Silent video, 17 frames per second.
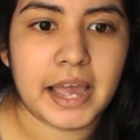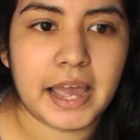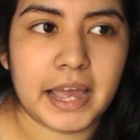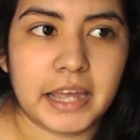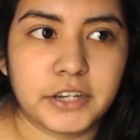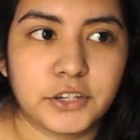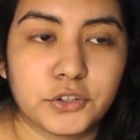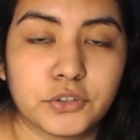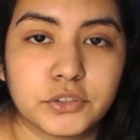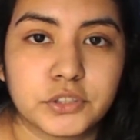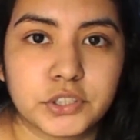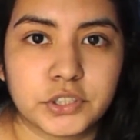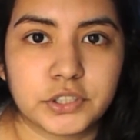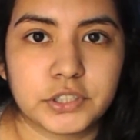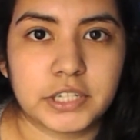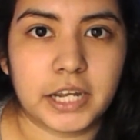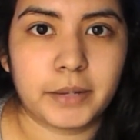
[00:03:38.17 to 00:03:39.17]
and you go to
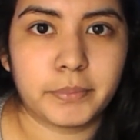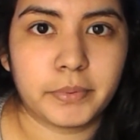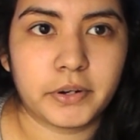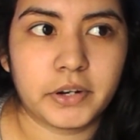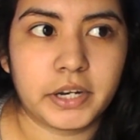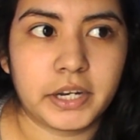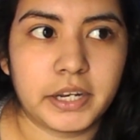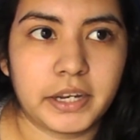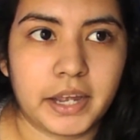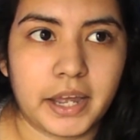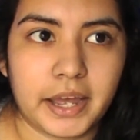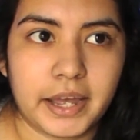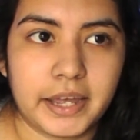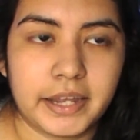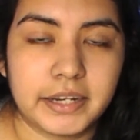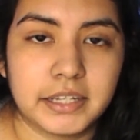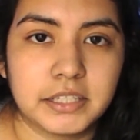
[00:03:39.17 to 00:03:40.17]
your library,
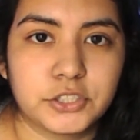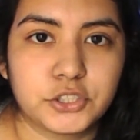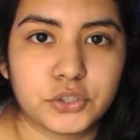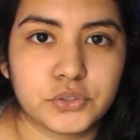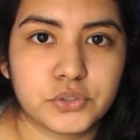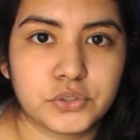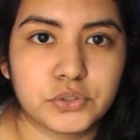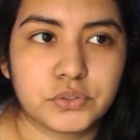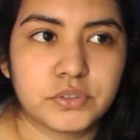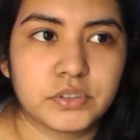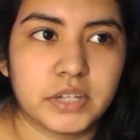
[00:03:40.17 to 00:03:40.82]
and it shows,